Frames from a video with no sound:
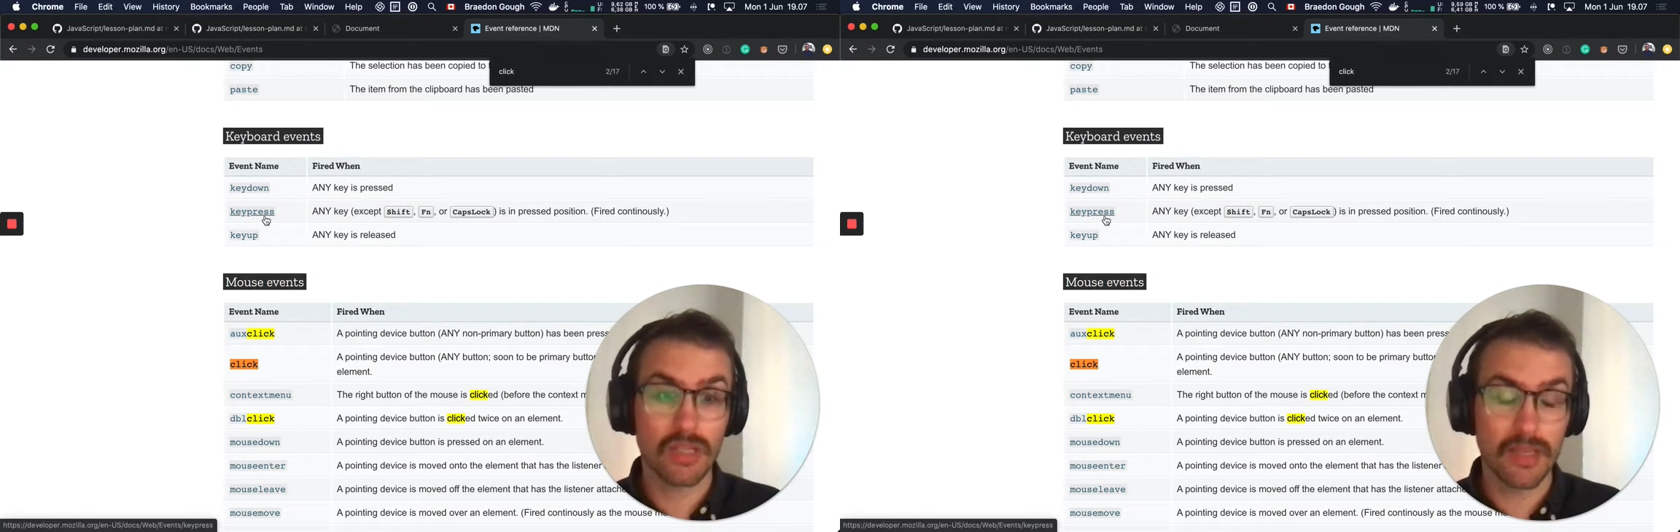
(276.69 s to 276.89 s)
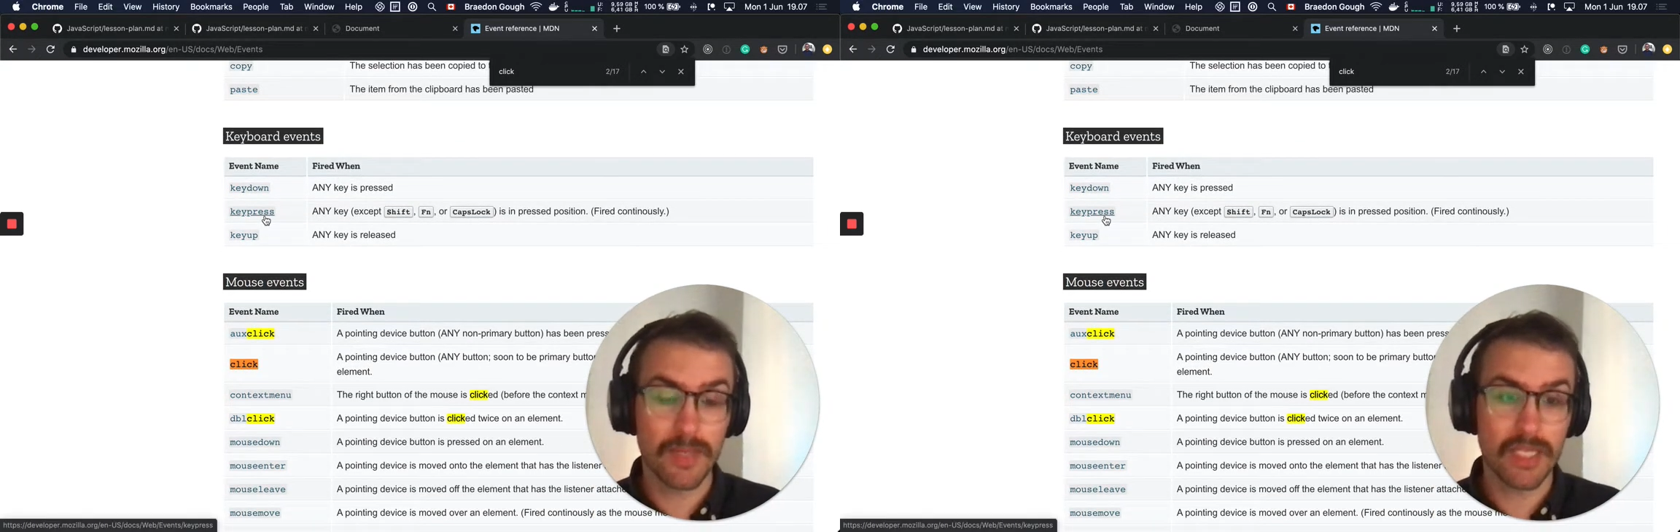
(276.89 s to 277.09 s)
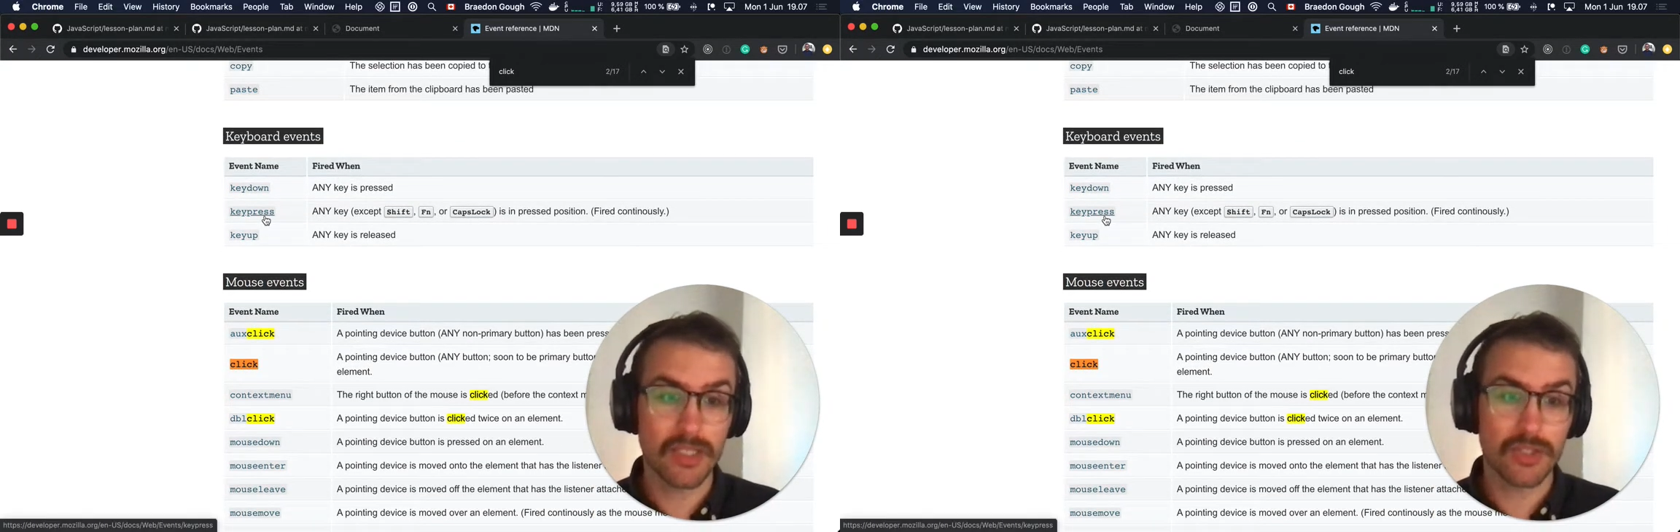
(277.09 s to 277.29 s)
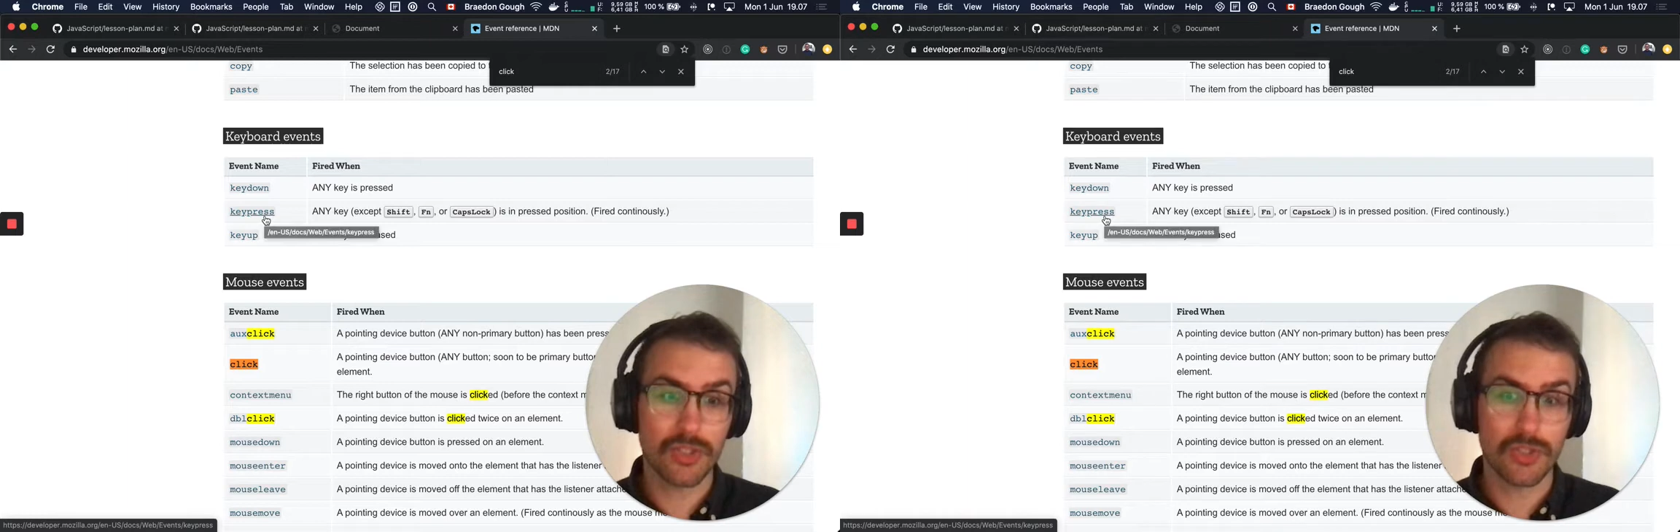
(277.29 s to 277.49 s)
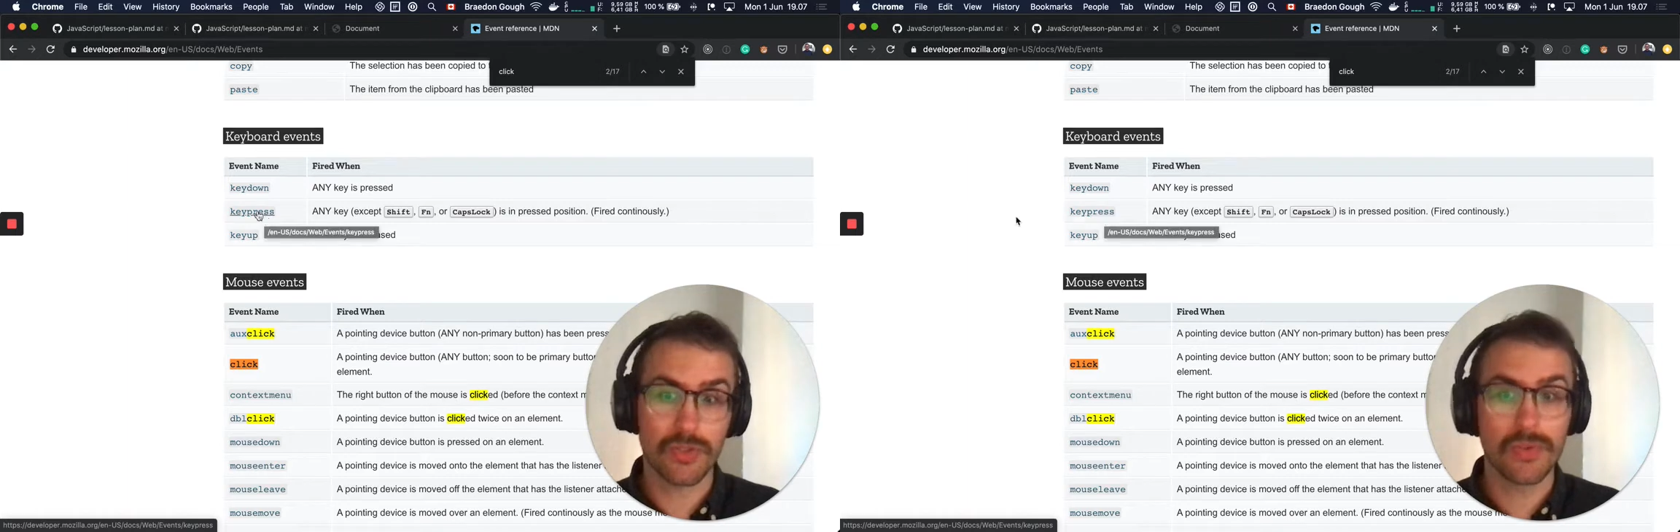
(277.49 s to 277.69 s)
limited
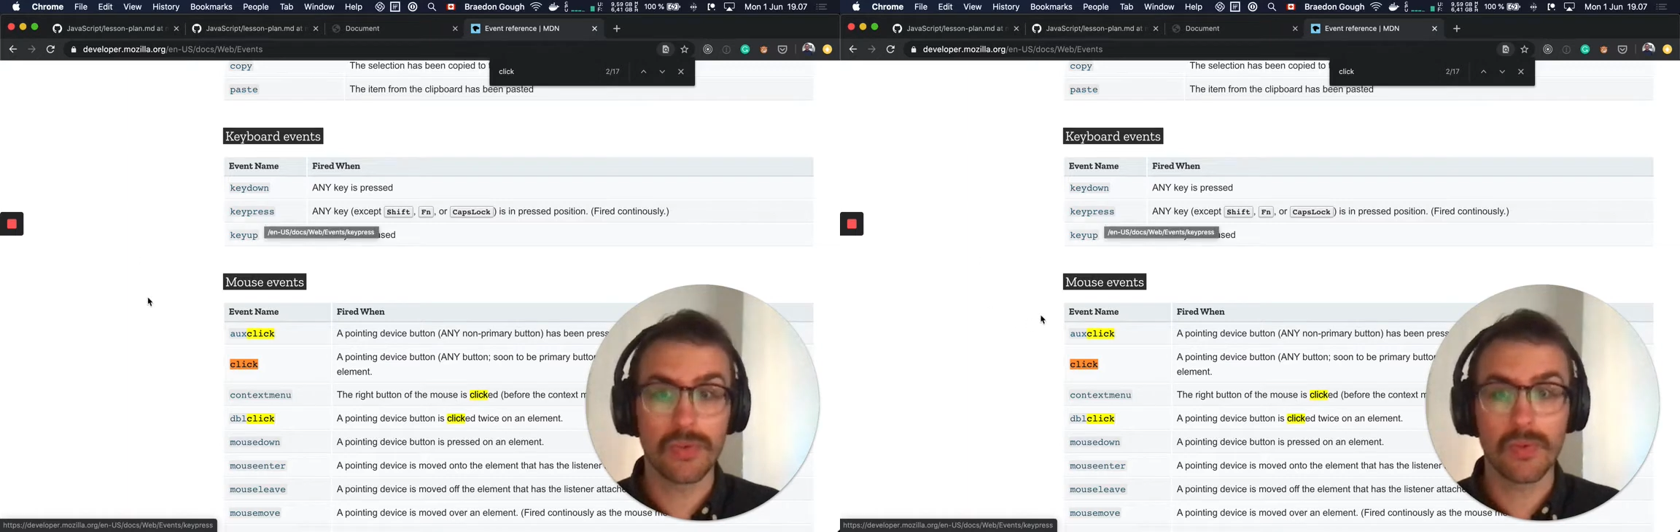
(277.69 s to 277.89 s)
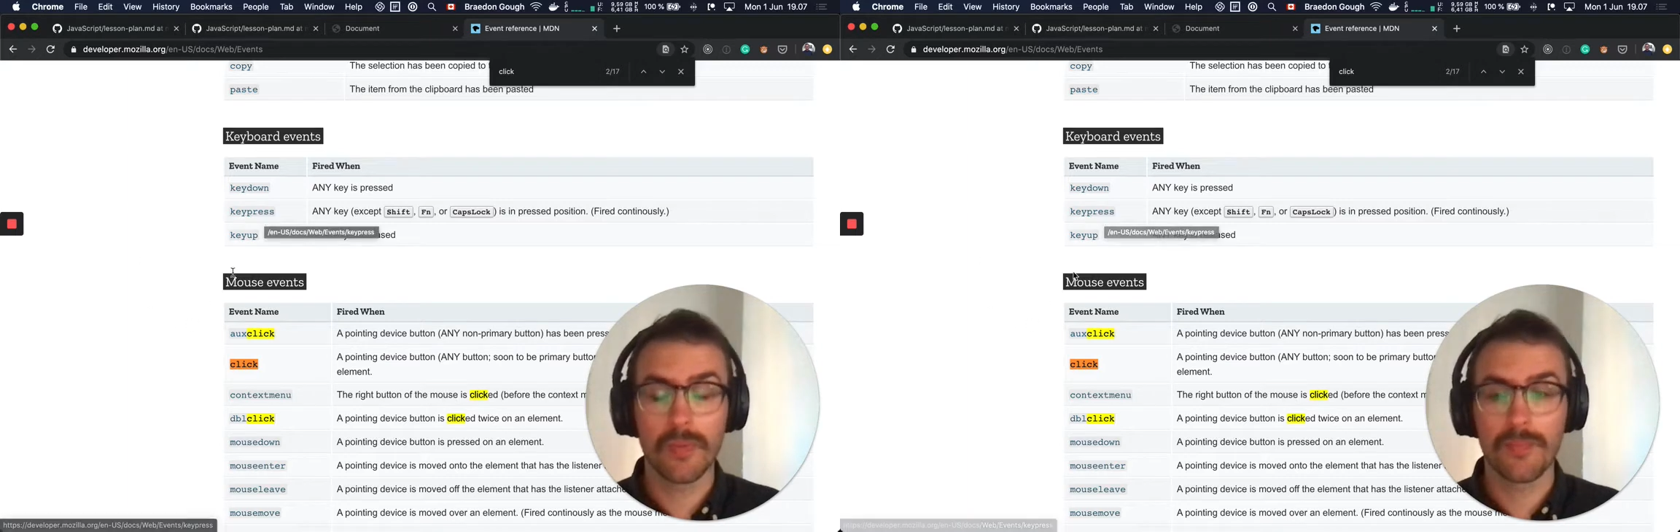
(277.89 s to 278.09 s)
to,